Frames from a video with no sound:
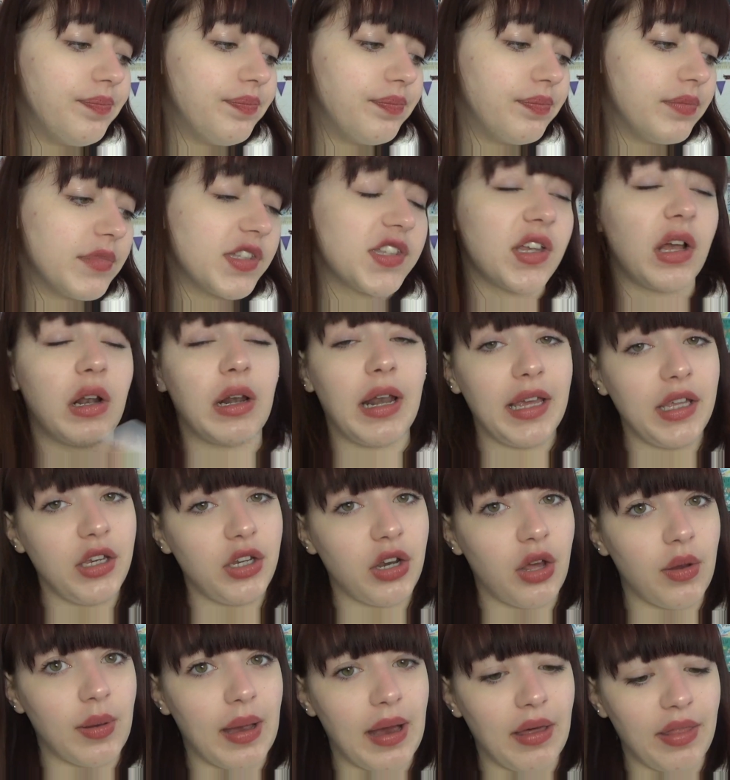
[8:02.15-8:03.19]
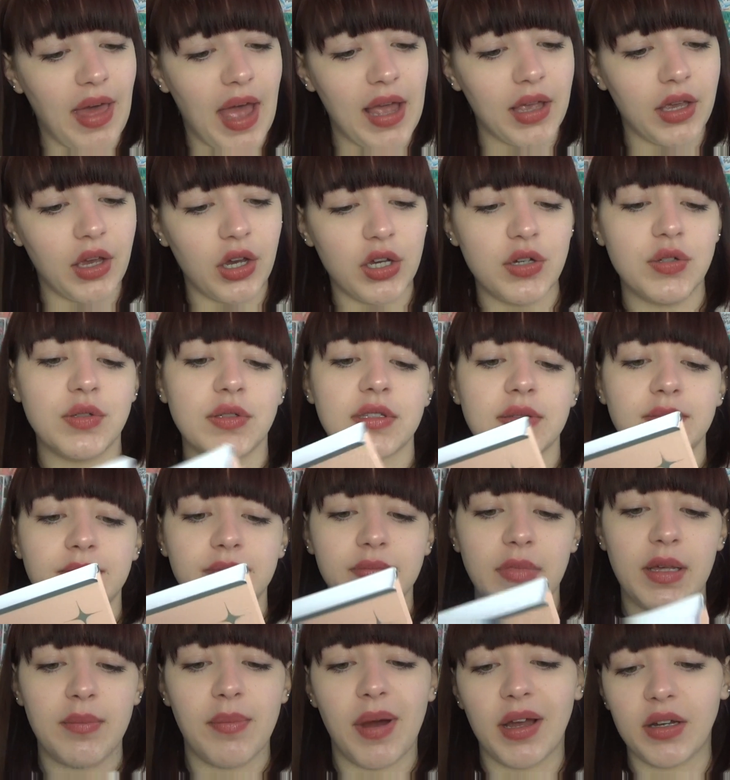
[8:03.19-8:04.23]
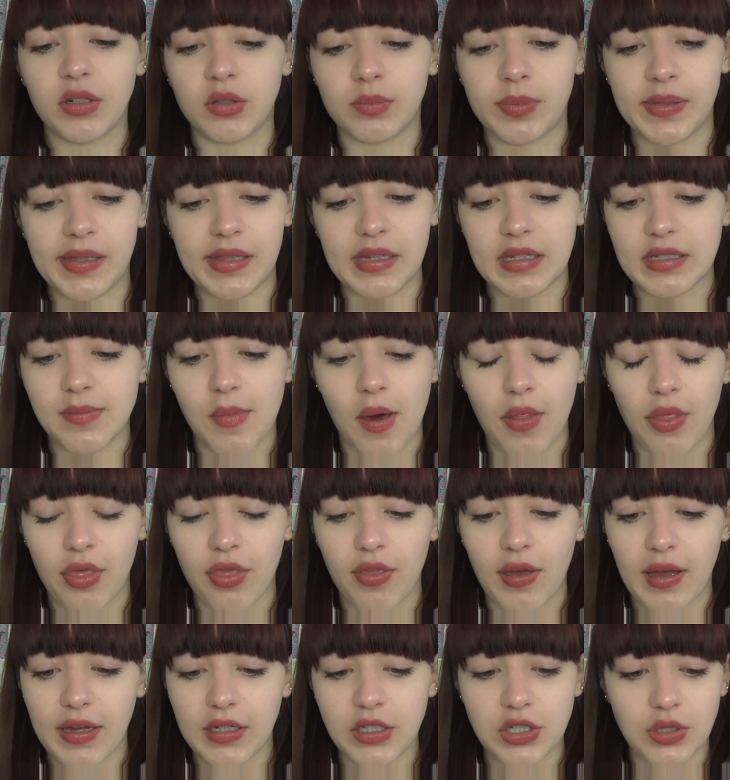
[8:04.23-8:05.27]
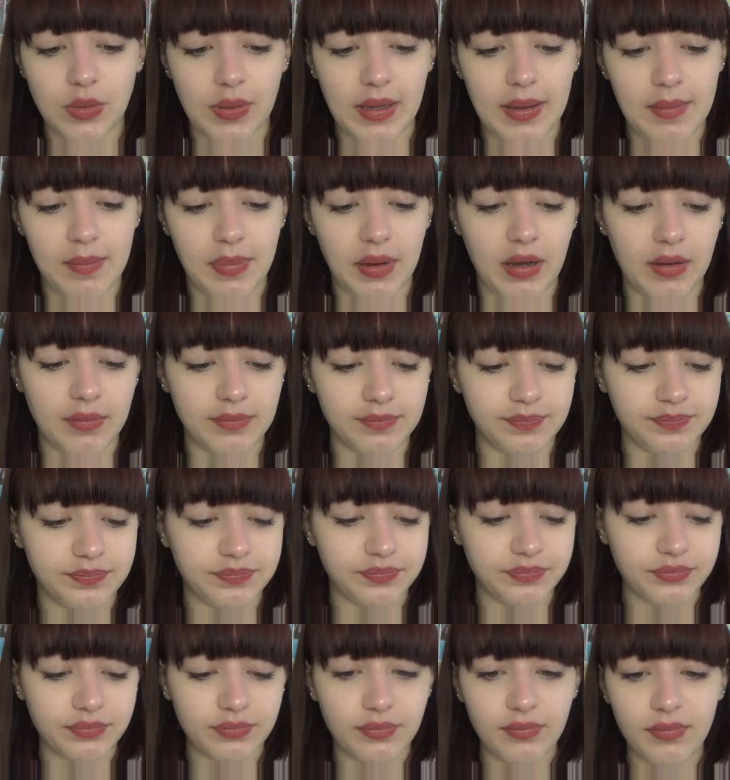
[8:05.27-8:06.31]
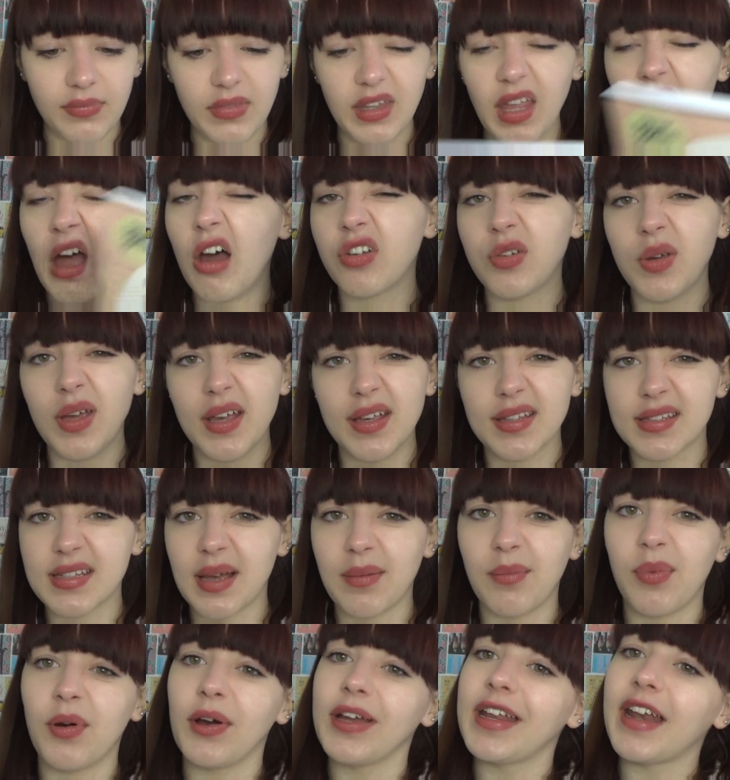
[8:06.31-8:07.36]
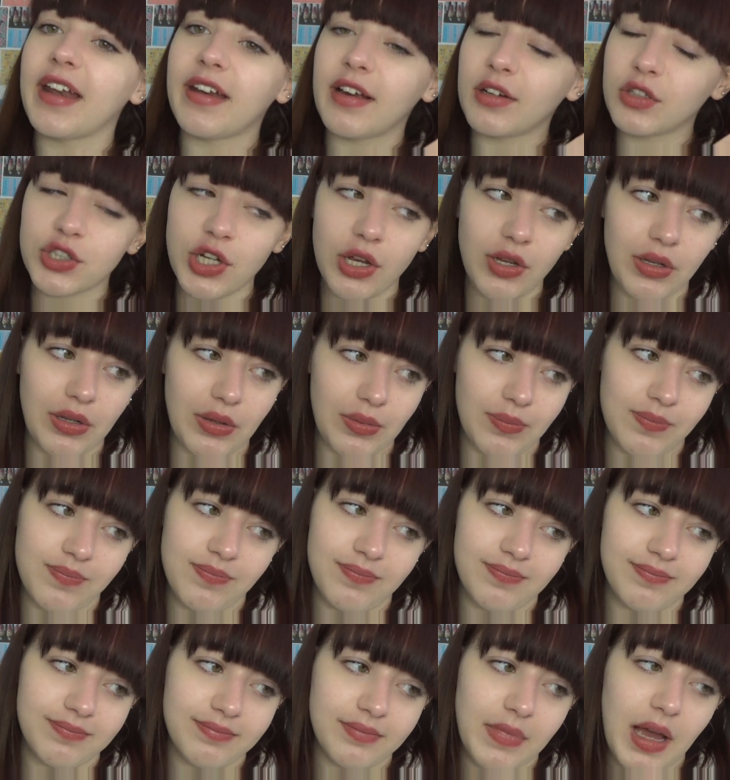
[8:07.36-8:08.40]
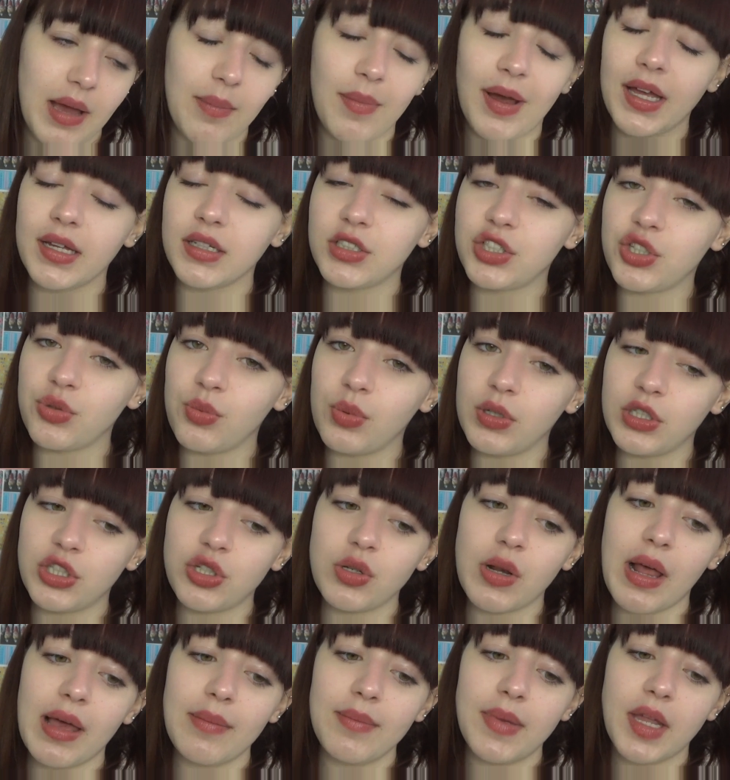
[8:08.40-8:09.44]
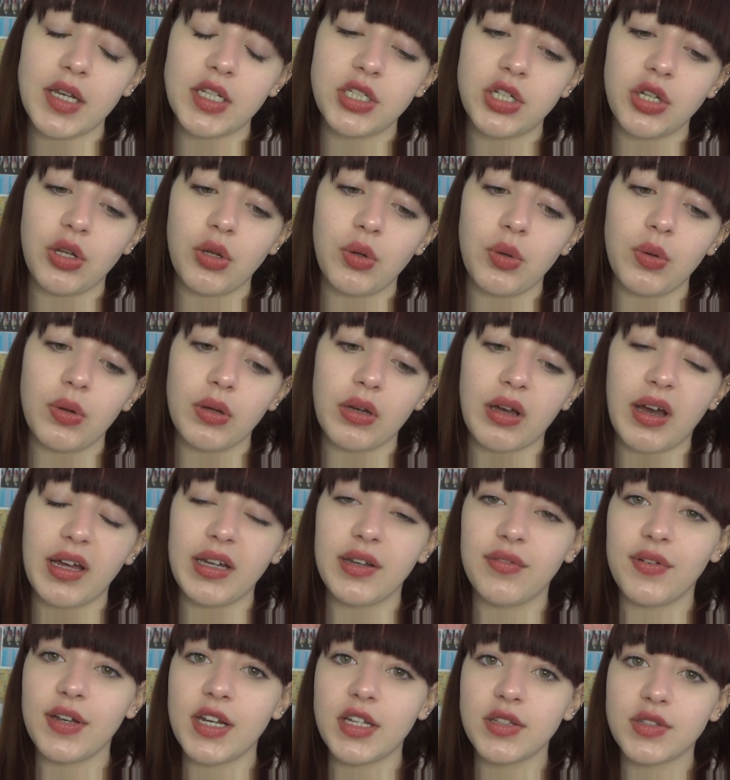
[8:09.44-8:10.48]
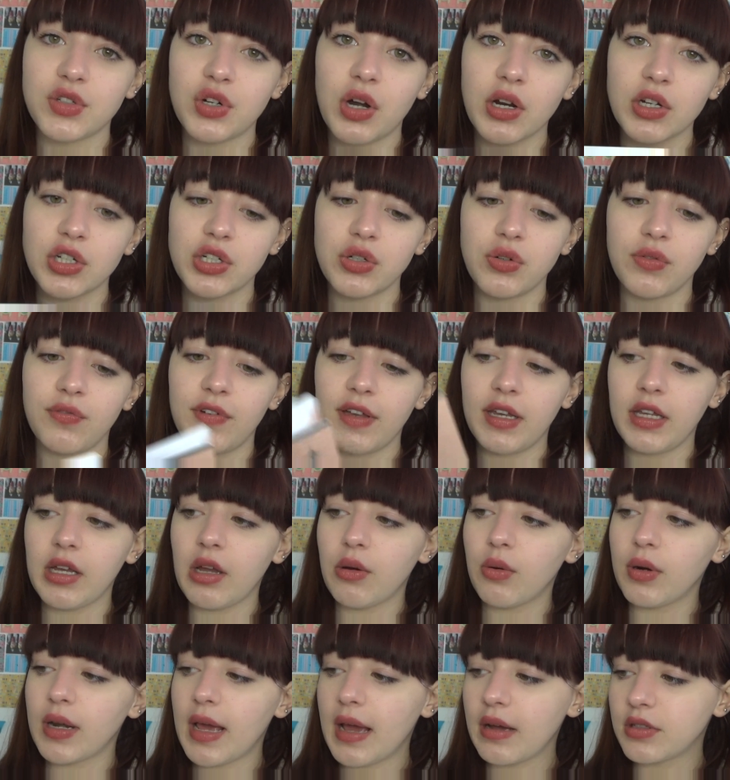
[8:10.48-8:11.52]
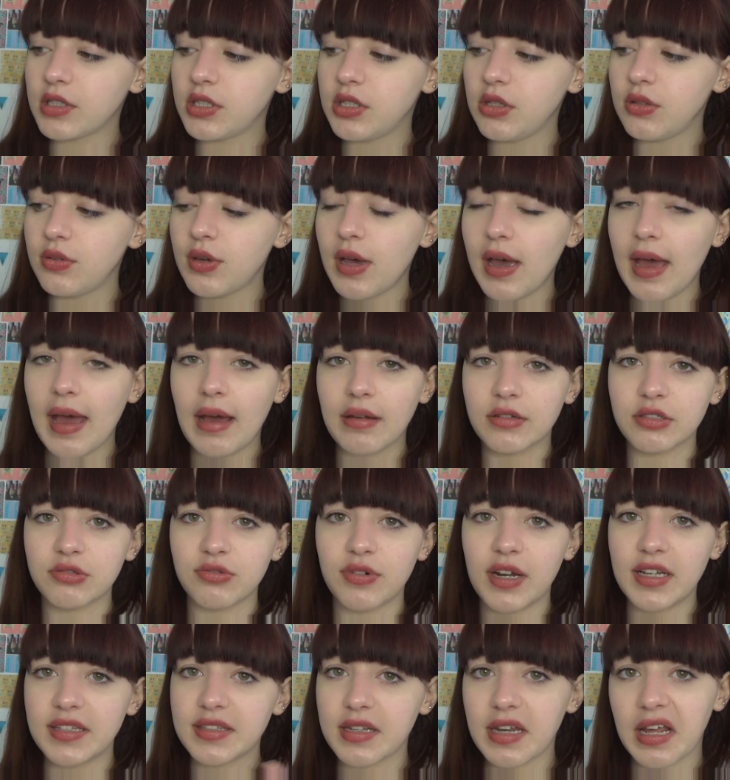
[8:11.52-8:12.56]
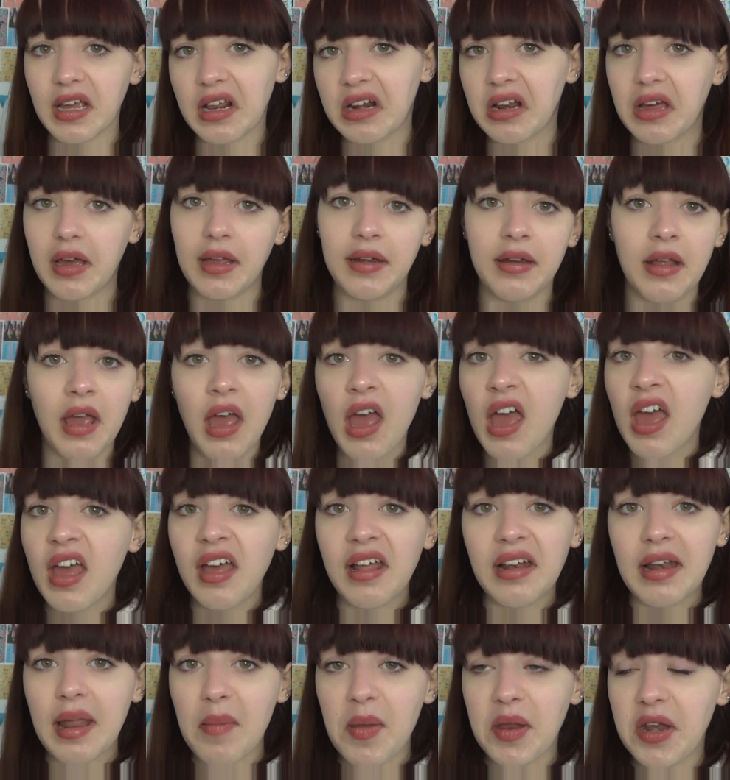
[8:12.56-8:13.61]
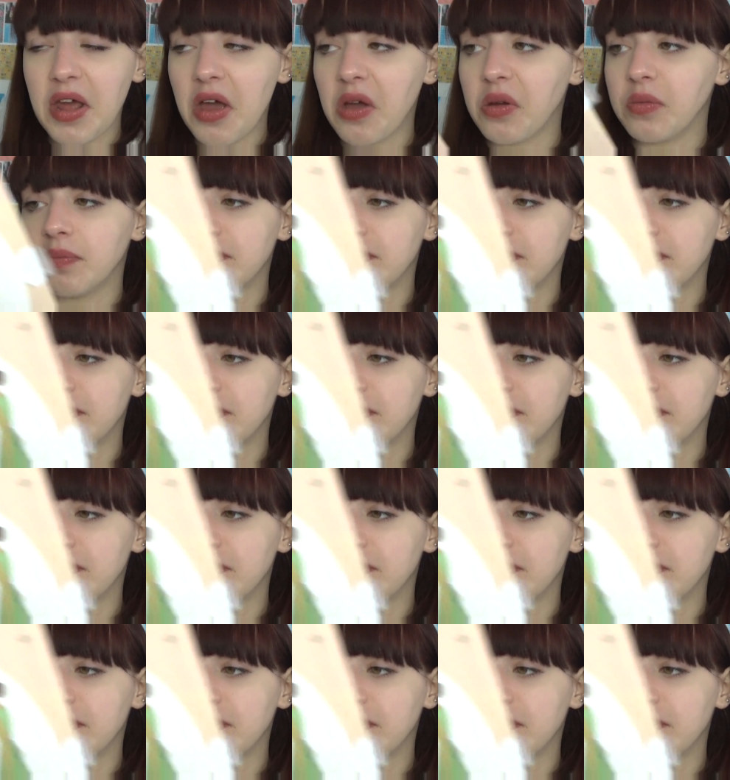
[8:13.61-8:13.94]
So I'll let you know how that goes. It might not be this month that I do it, but I'll do it at some point and I'll show you. Would you like me to do kind of an instructional video on how to do that, how to raise the neckline? Let me know.